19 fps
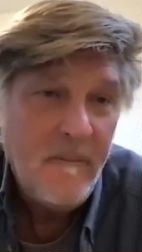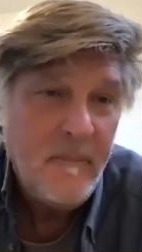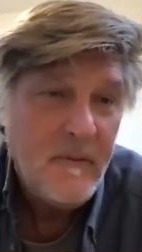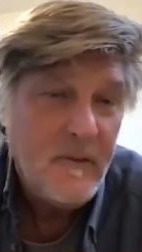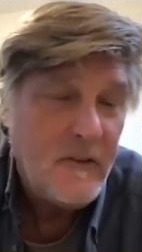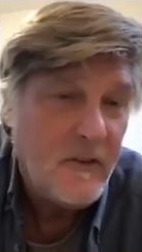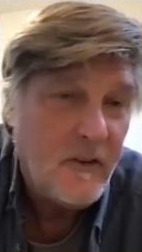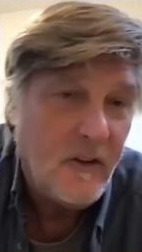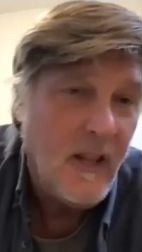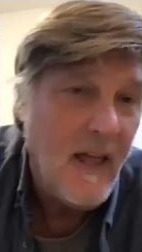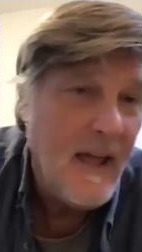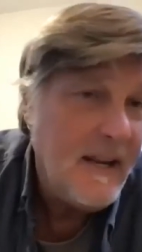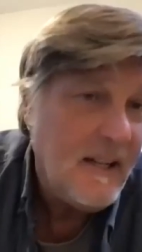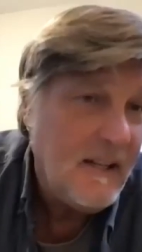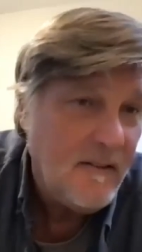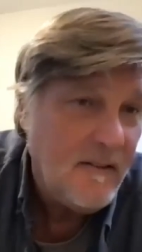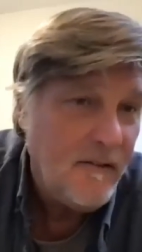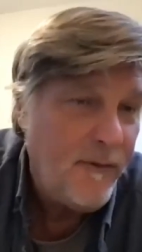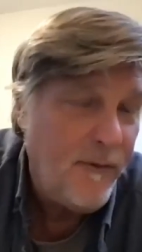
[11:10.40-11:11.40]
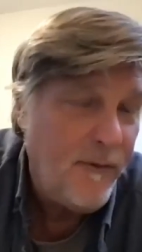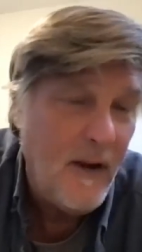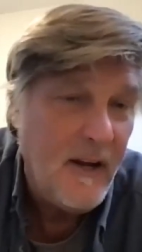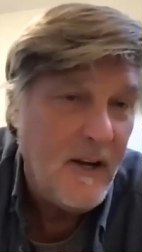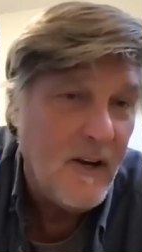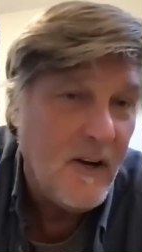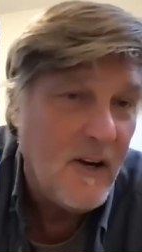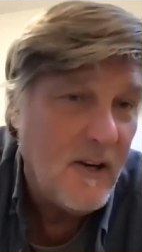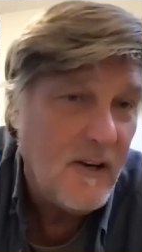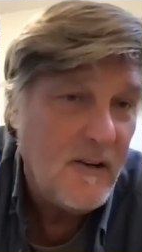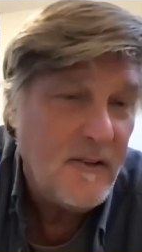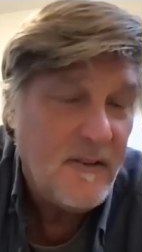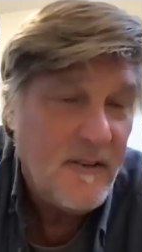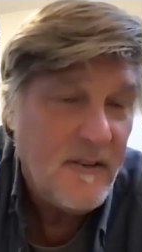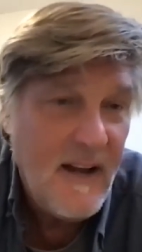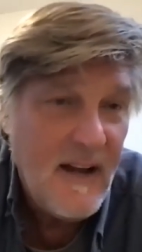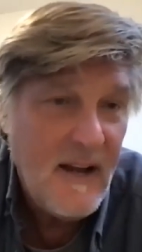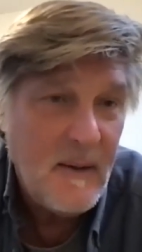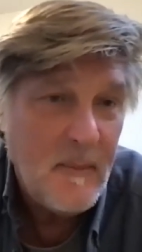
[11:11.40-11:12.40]
slight figure
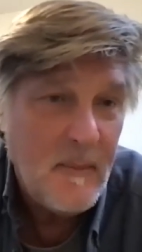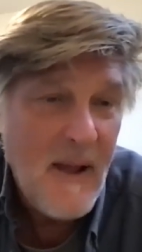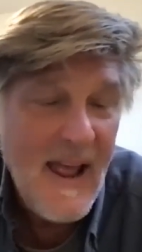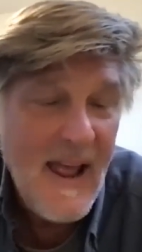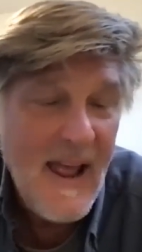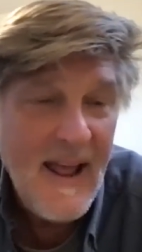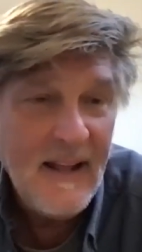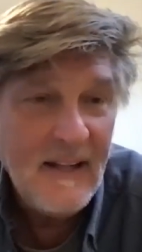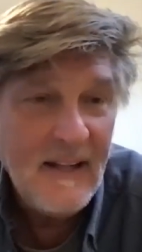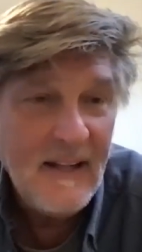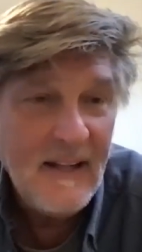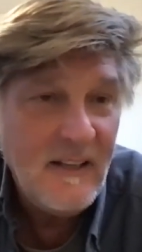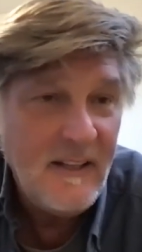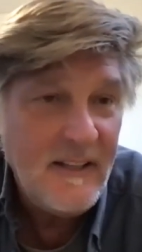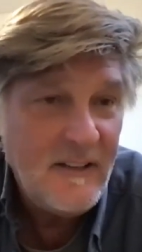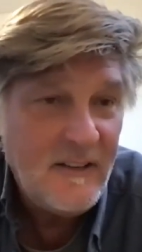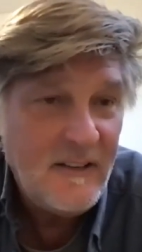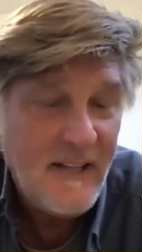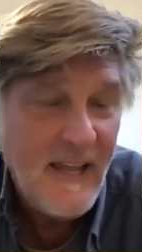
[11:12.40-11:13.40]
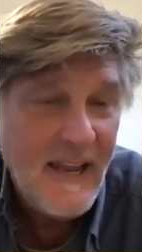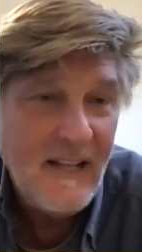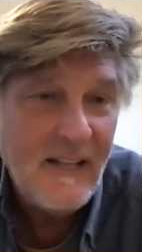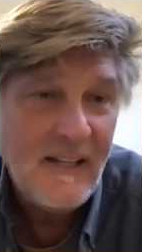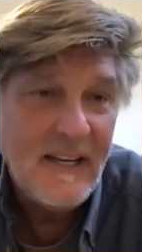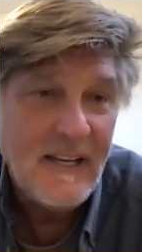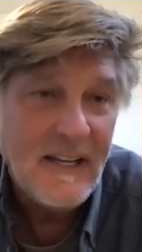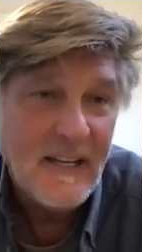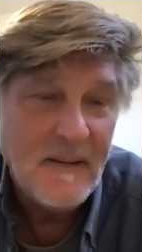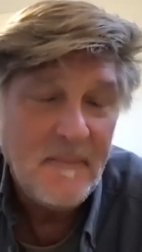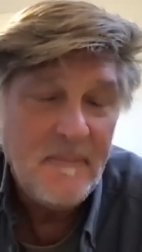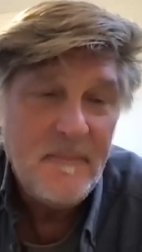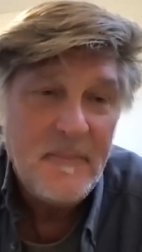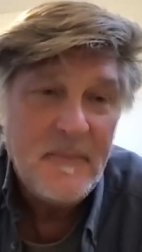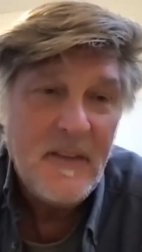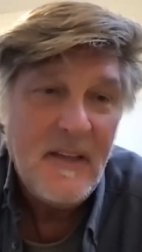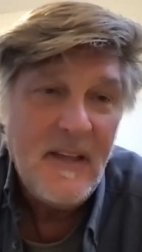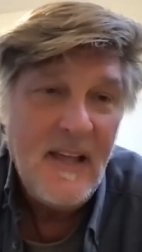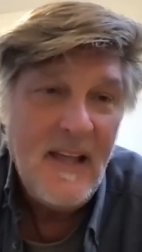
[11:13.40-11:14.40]
named Leedskalnin.
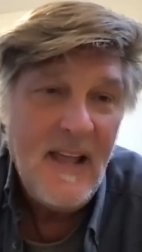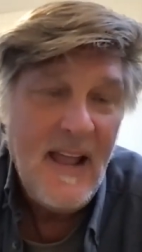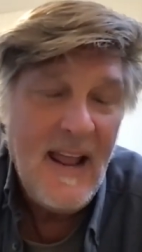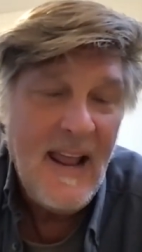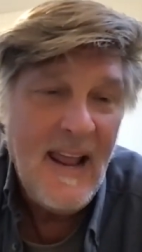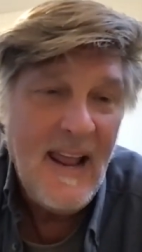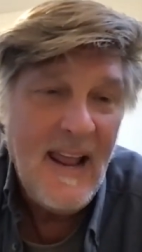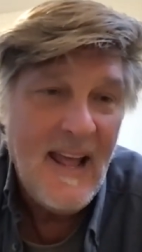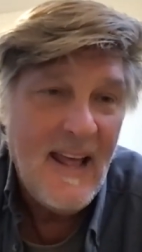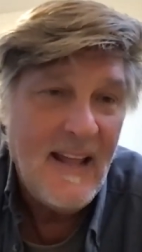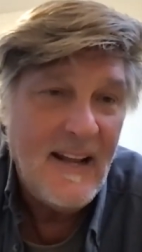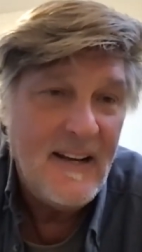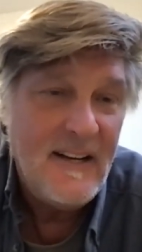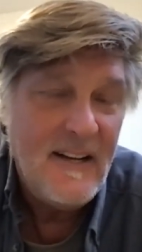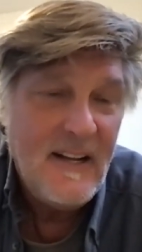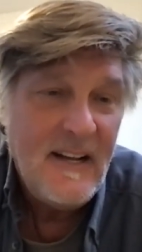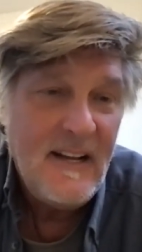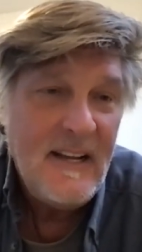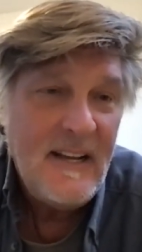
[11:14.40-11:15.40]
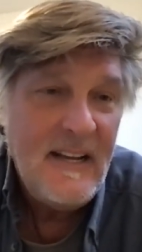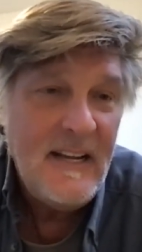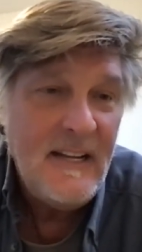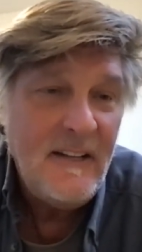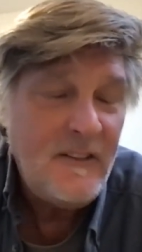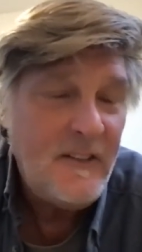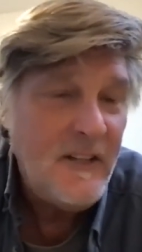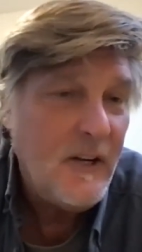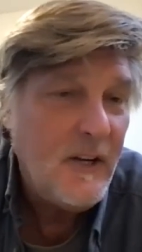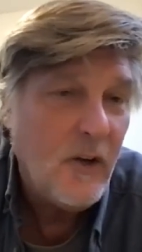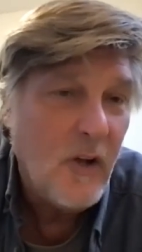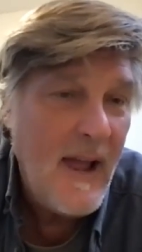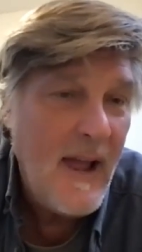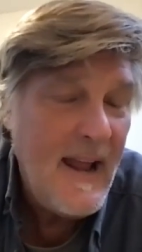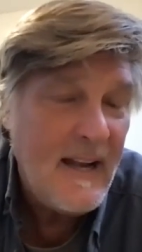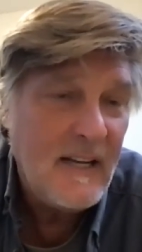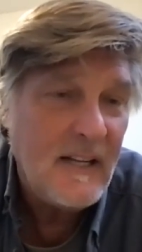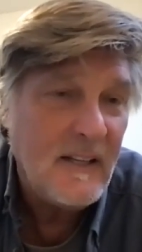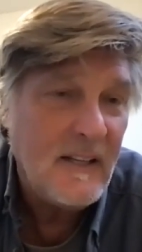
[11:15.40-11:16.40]
And he single
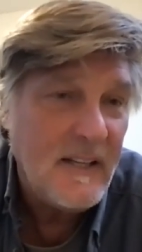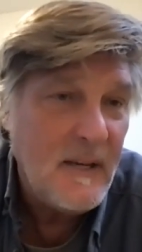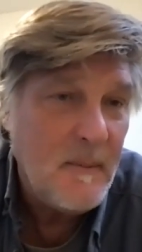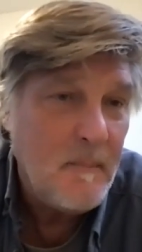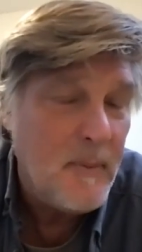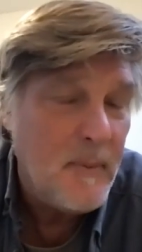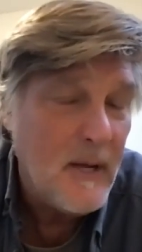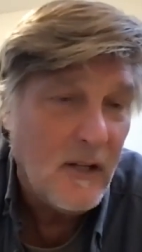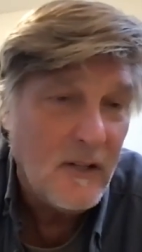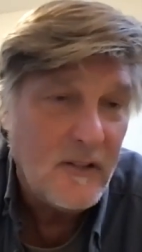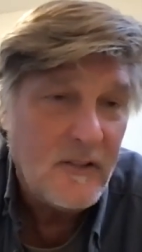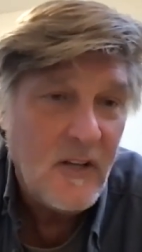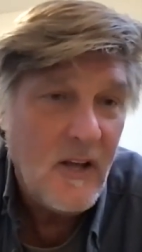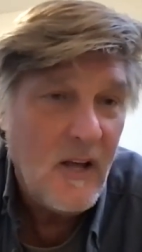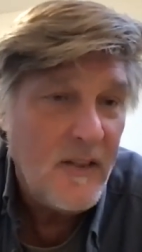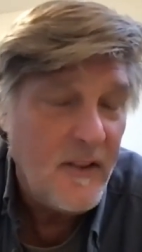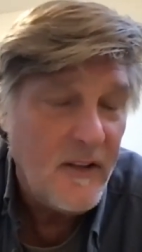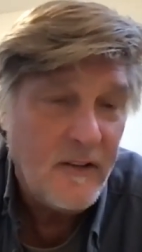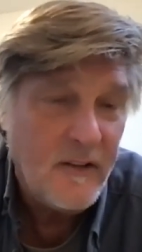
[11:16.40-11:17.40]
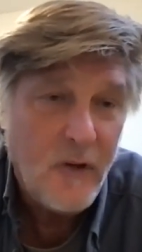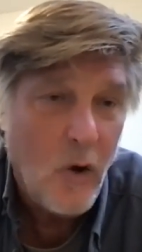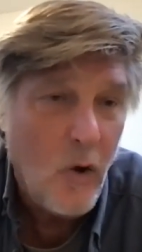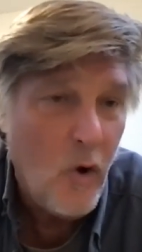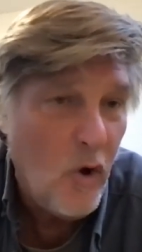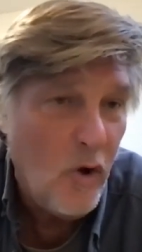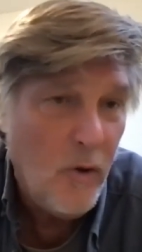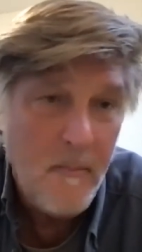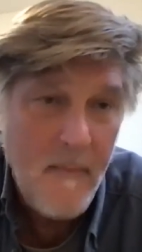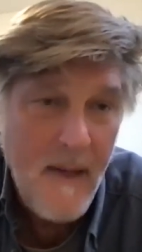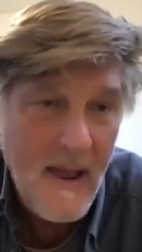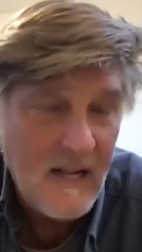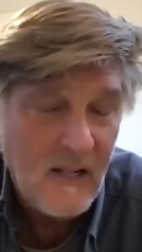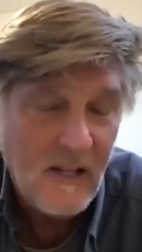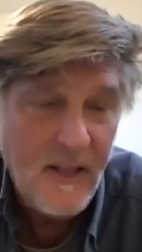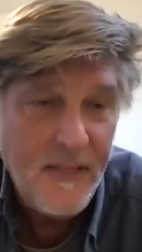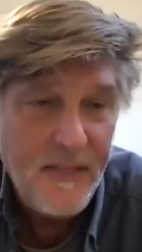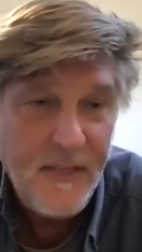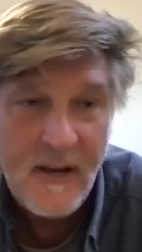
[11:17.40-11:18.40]
handedly built this whole
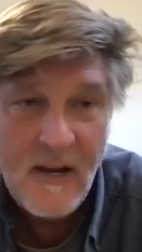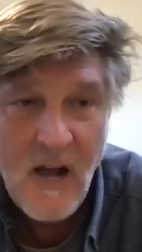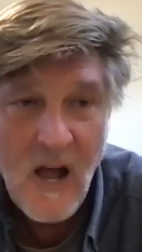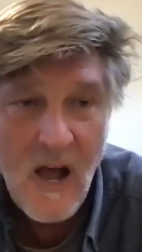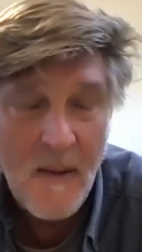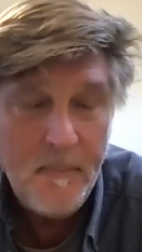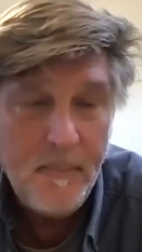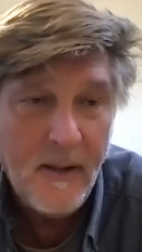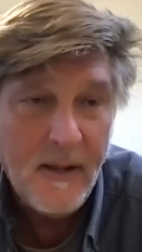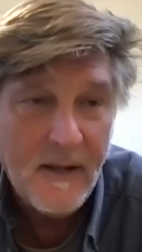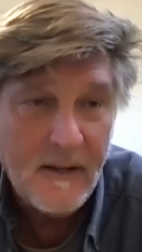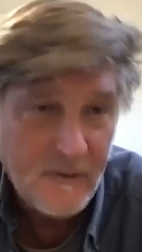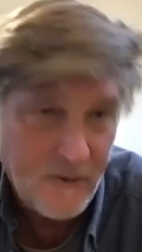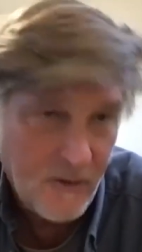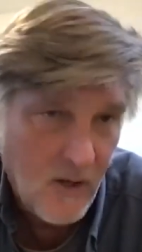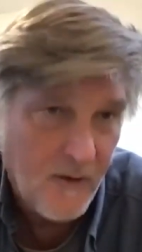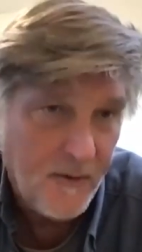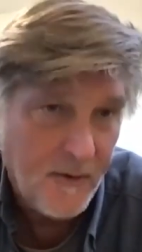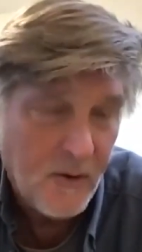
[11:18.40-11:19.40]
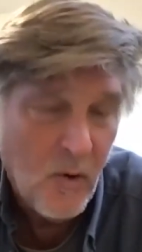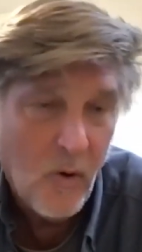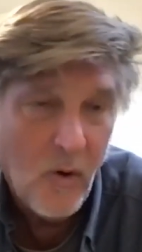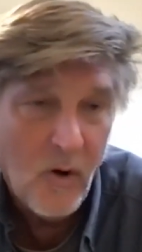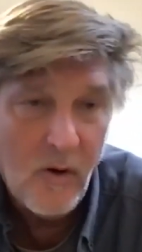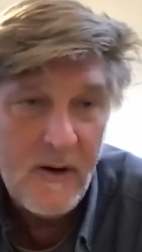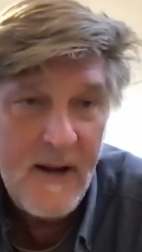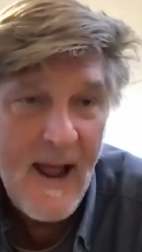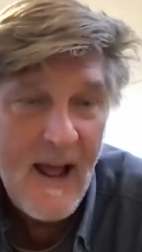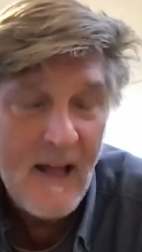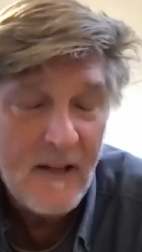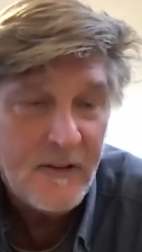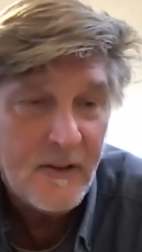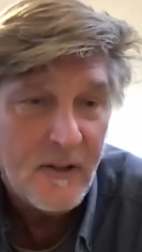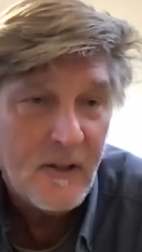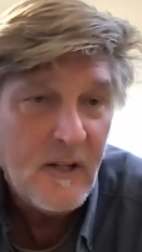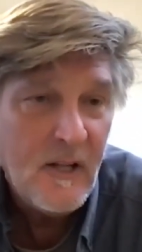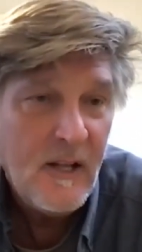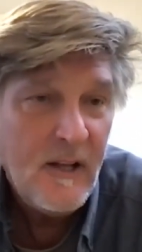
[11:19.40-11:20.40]
megalithic complex called the Coral
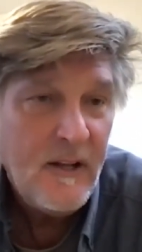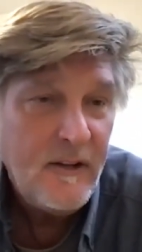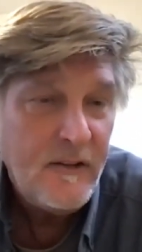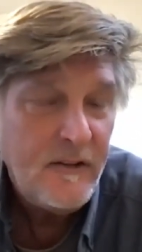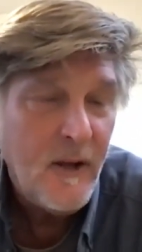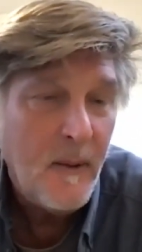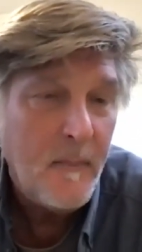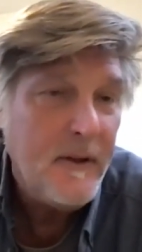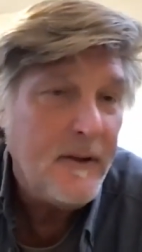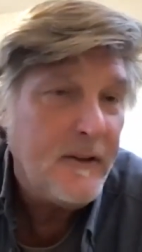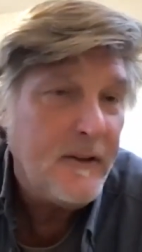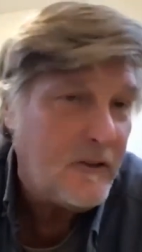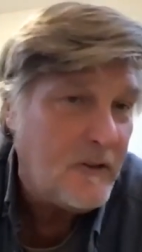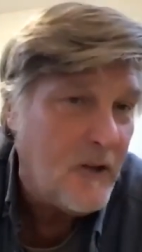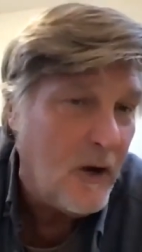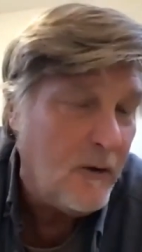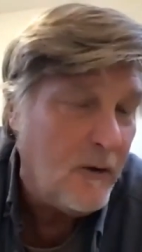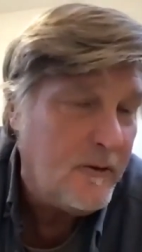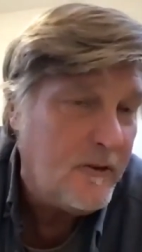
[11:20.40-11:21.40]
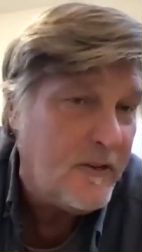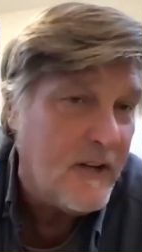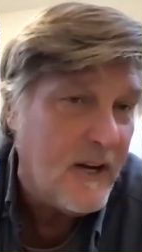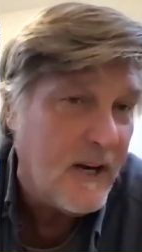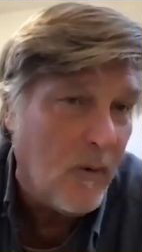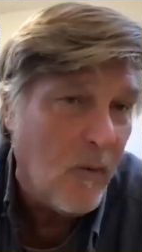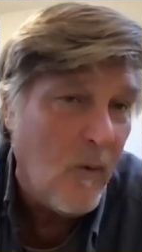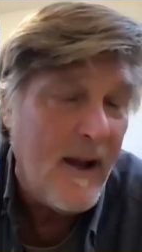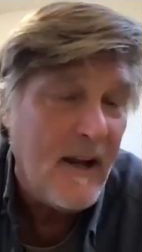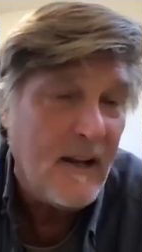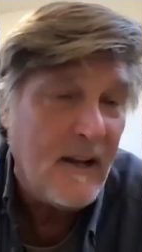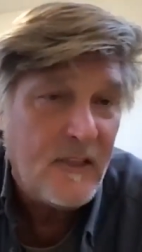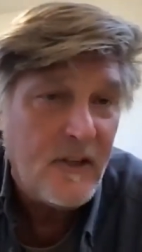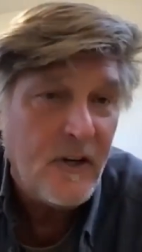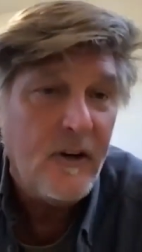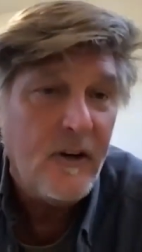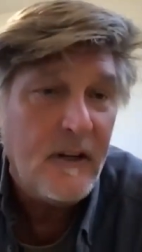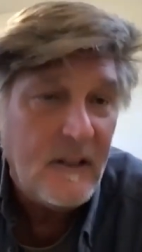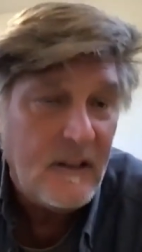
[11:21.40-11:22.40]
Castle. Some of the stones there weigh
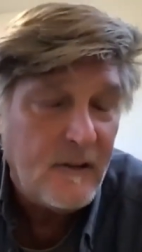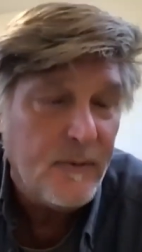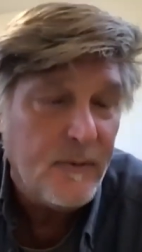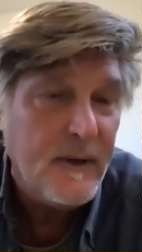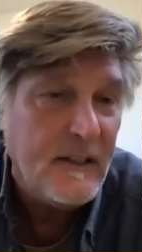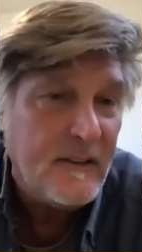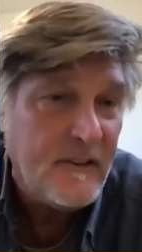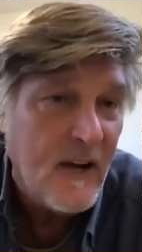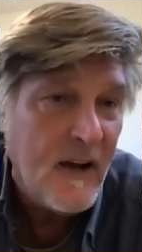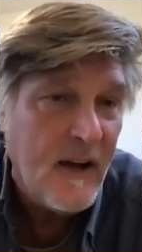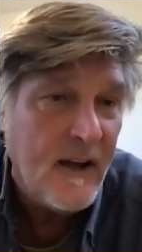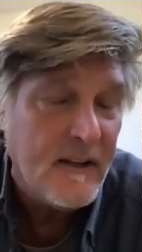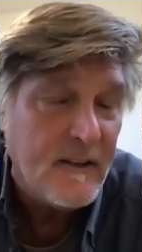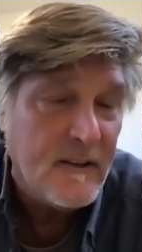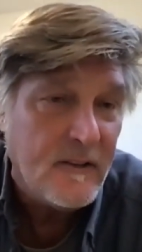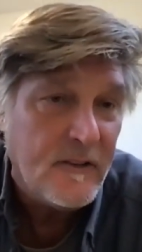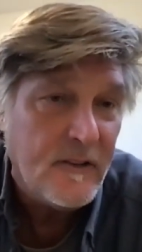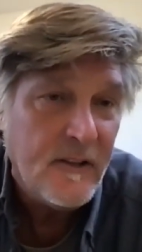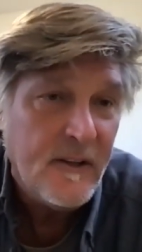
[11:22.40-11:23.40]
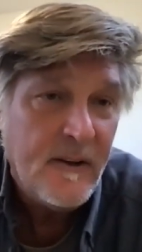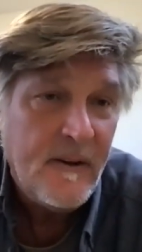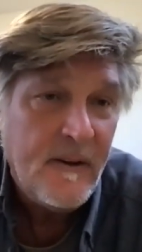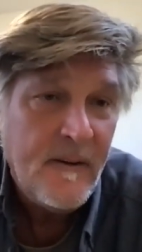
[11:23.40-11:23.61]
33 tons.